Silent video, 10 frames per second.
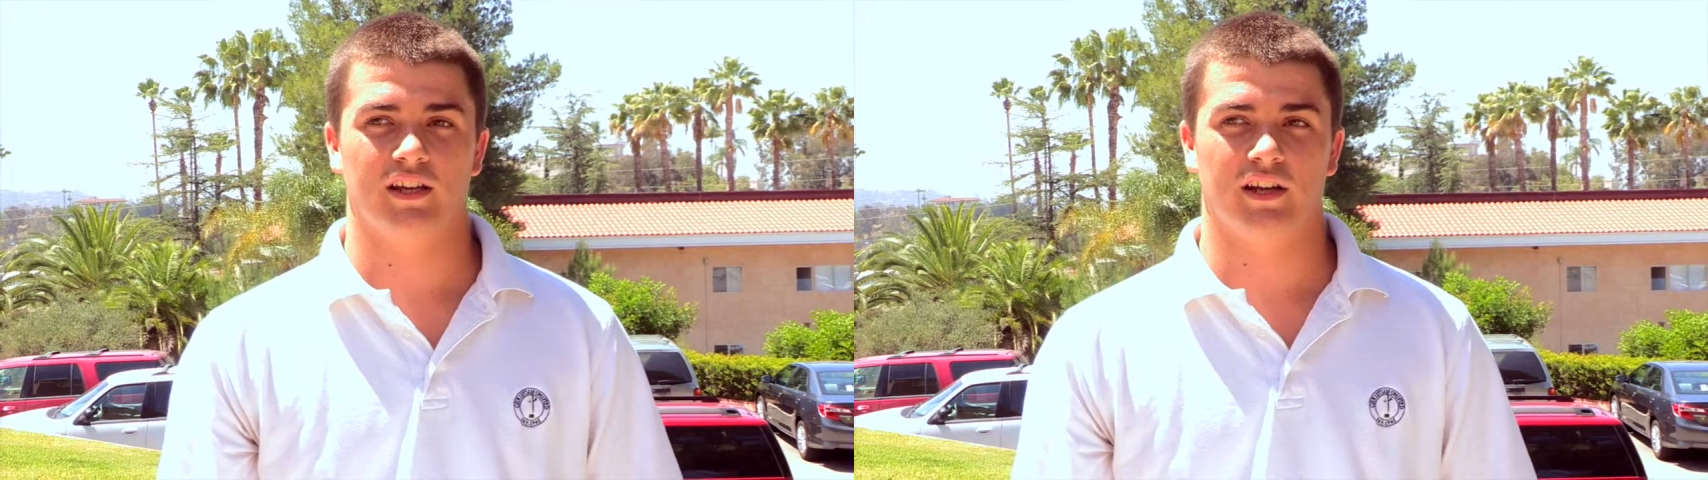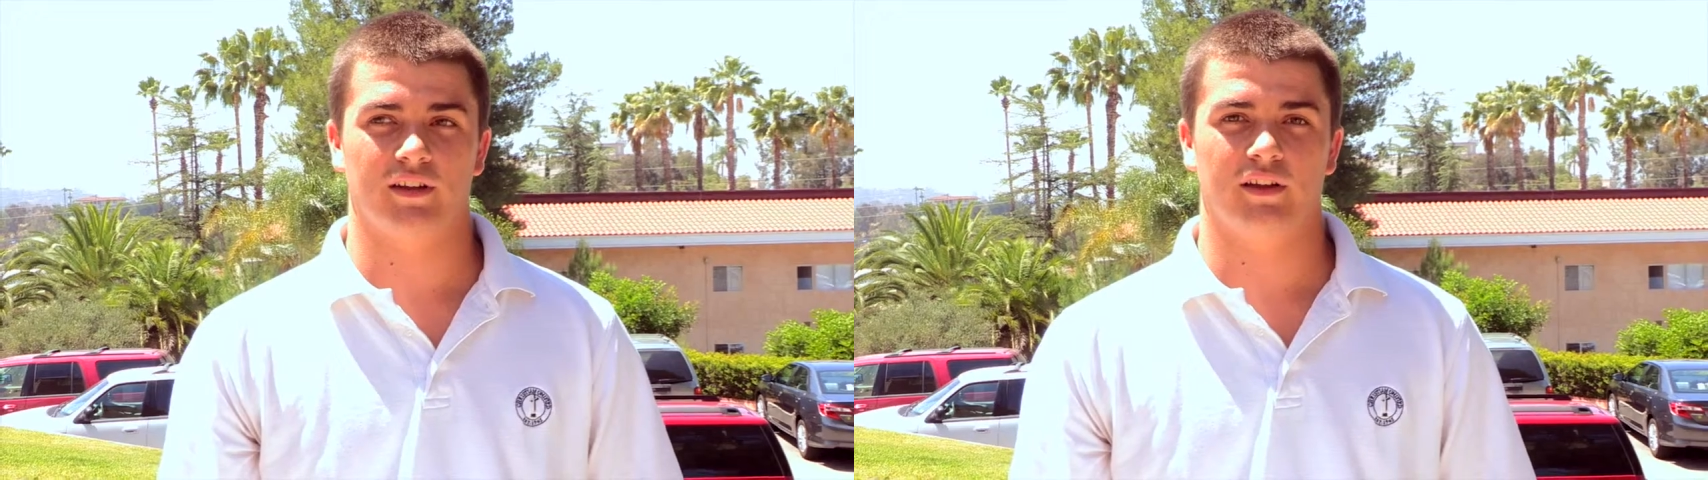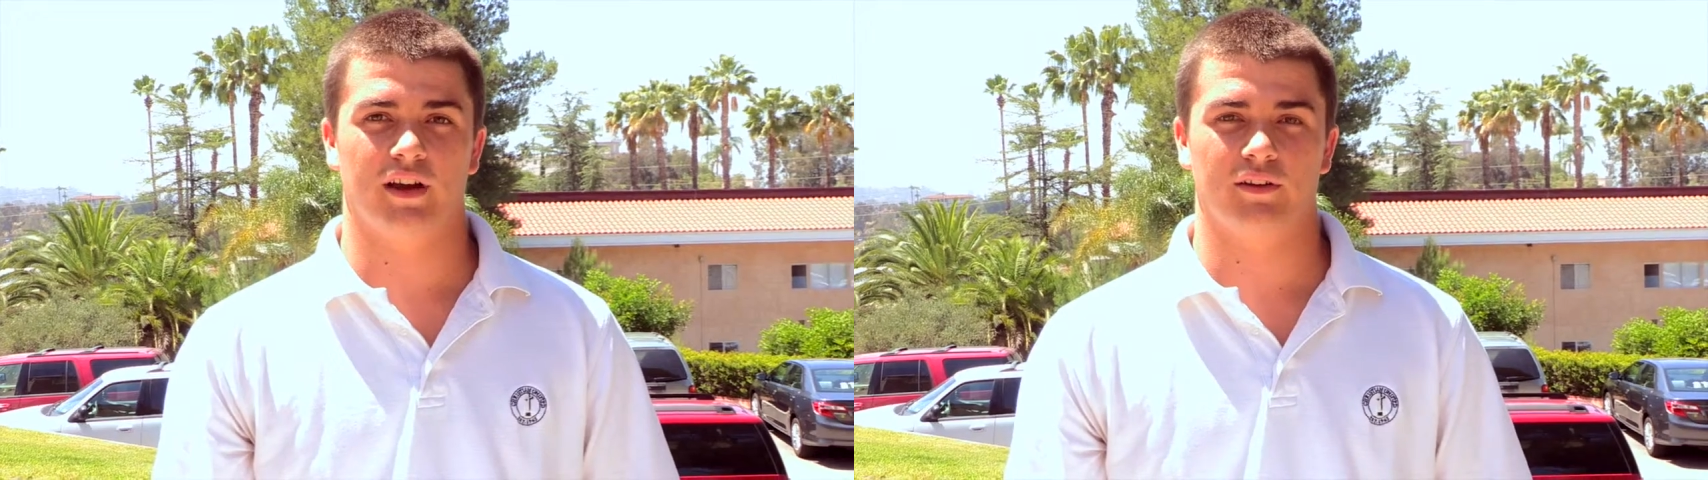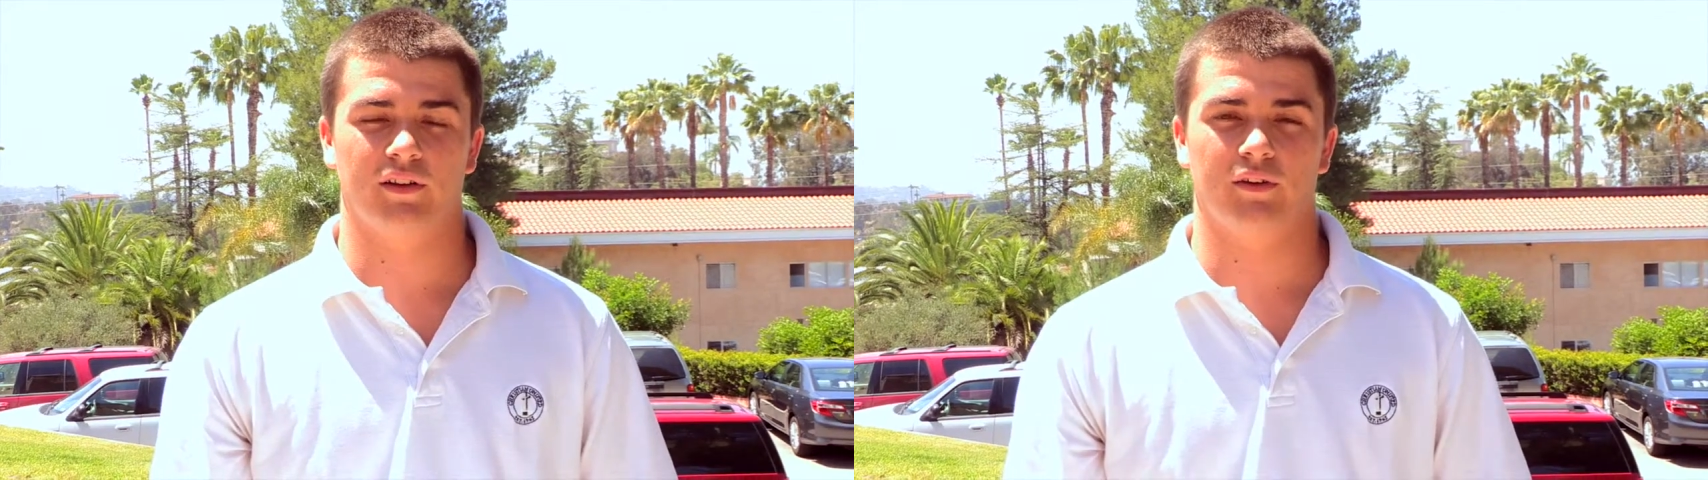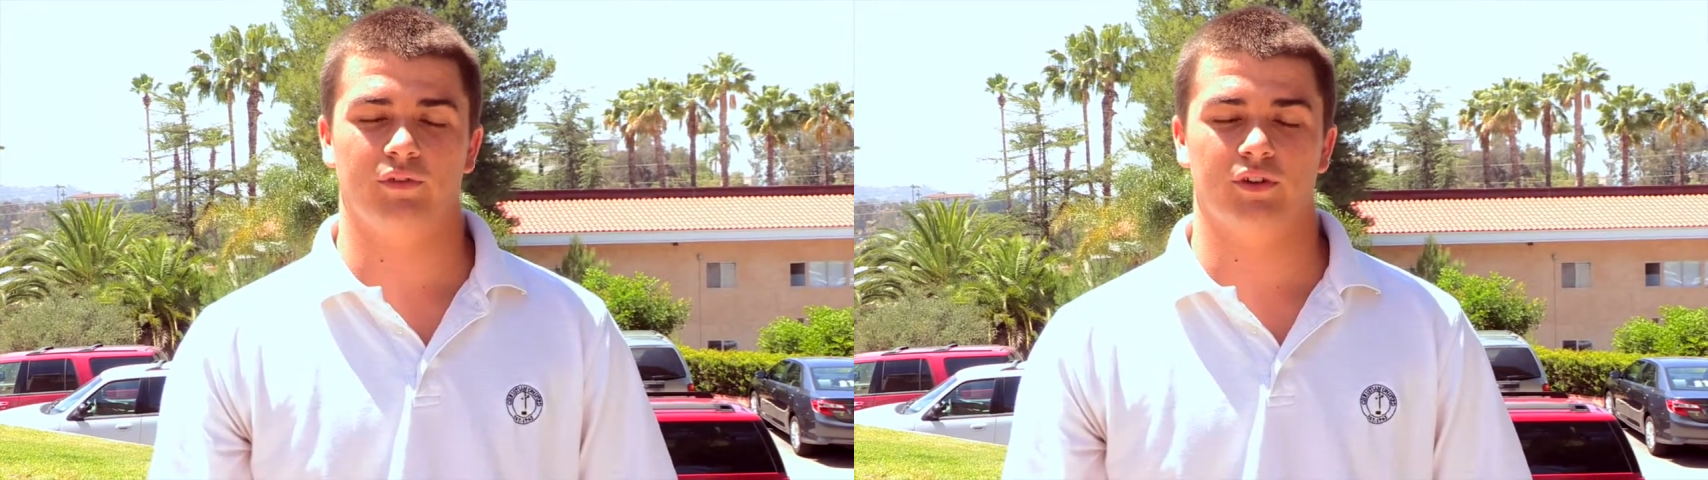And I'd
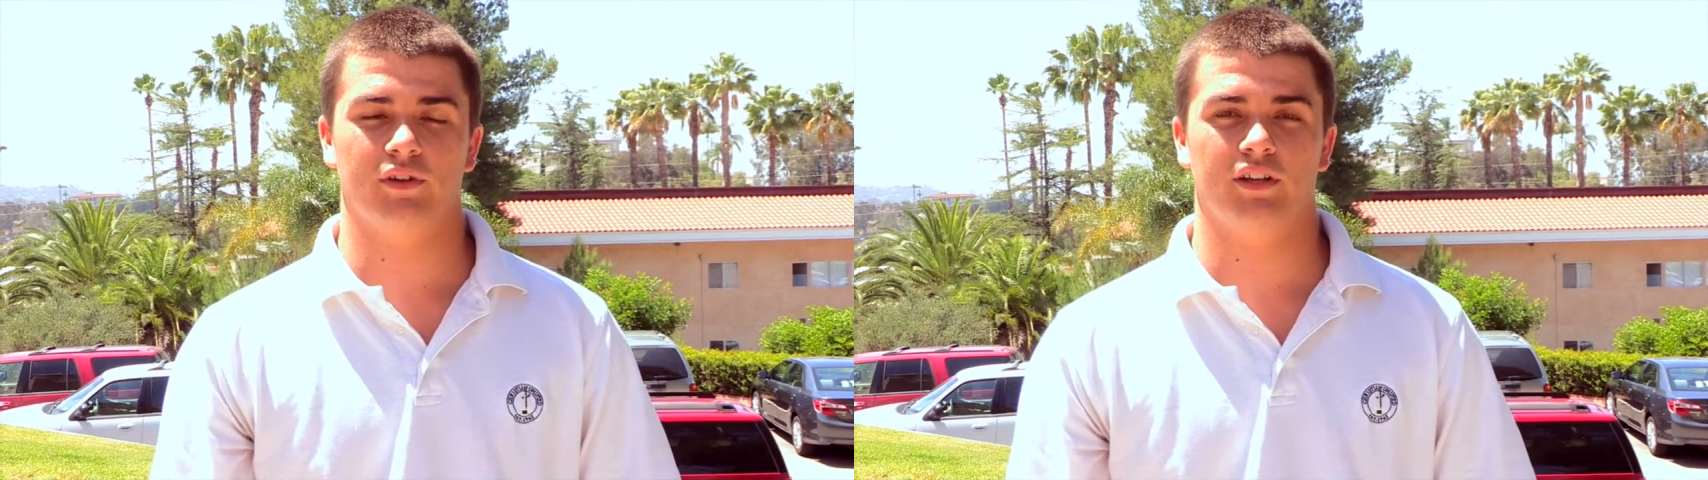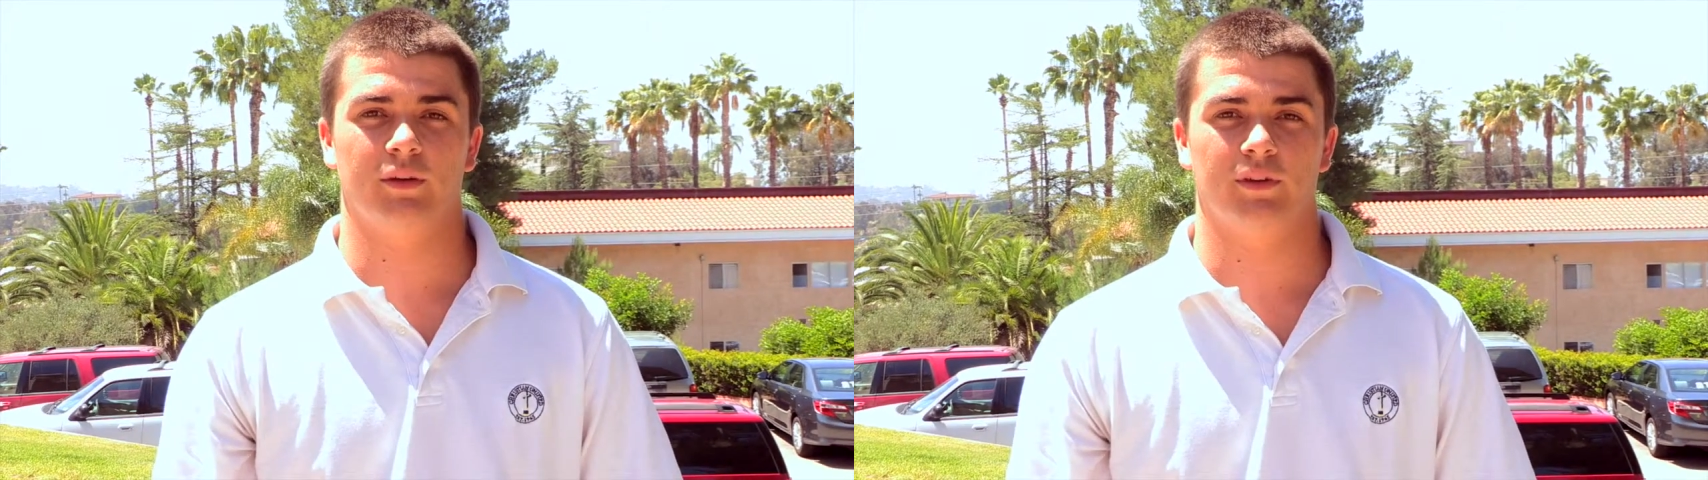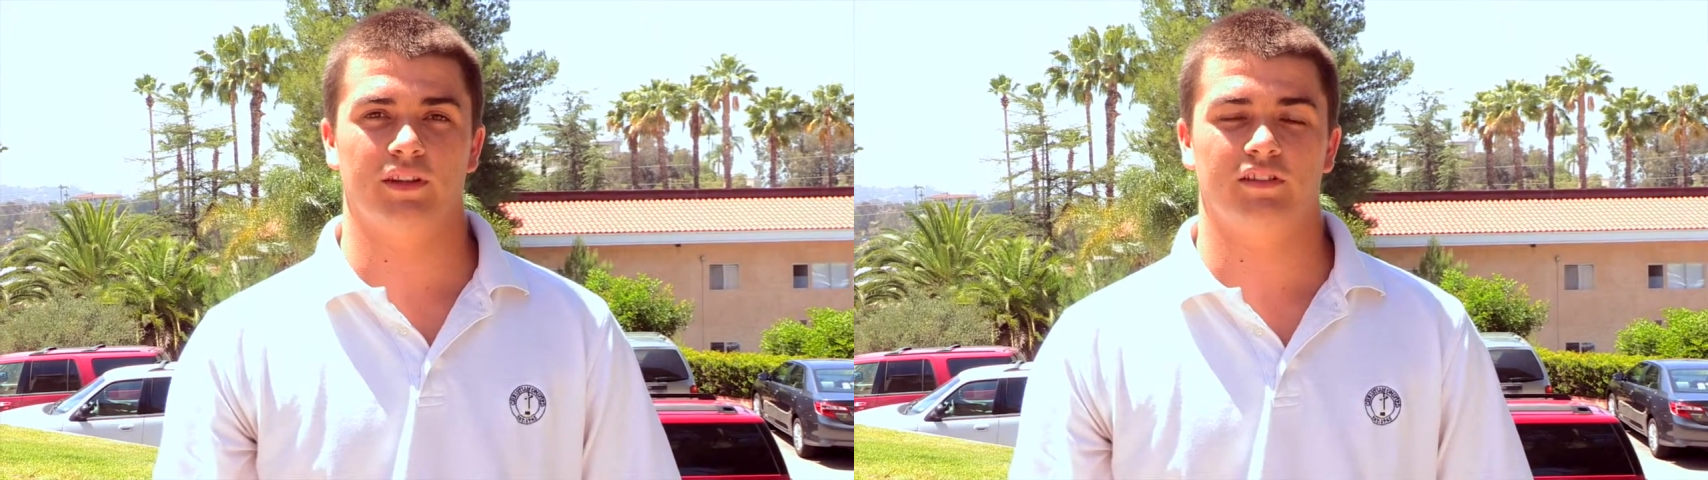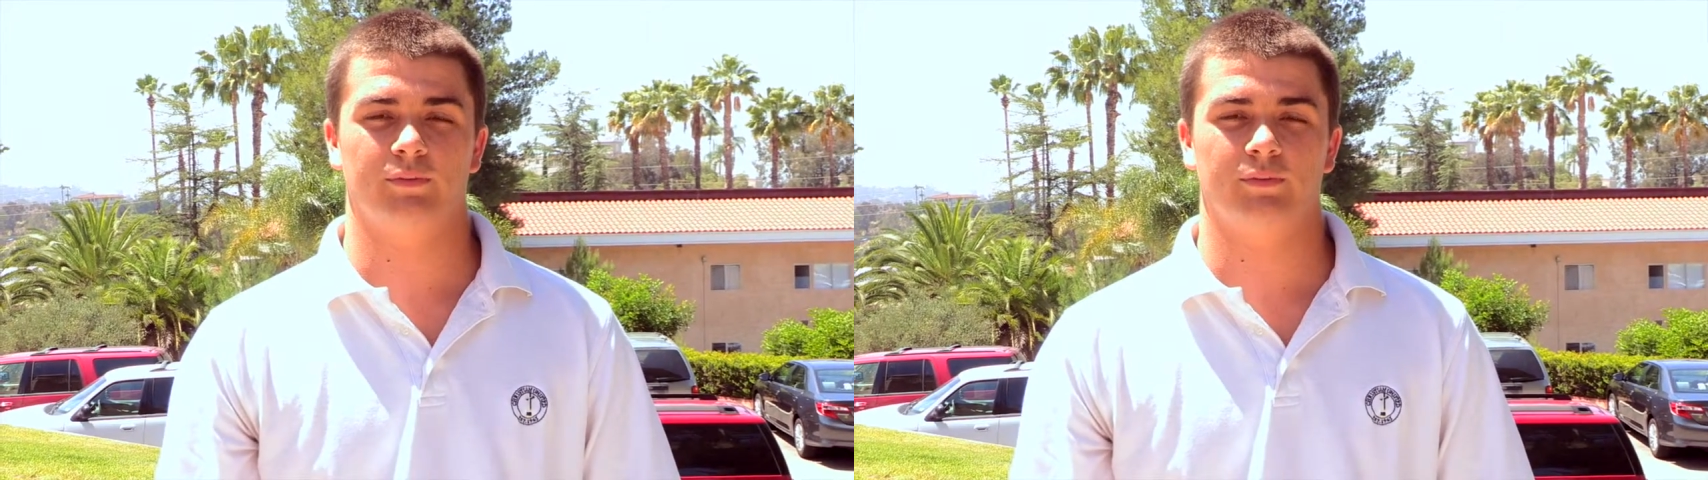love for you to give me the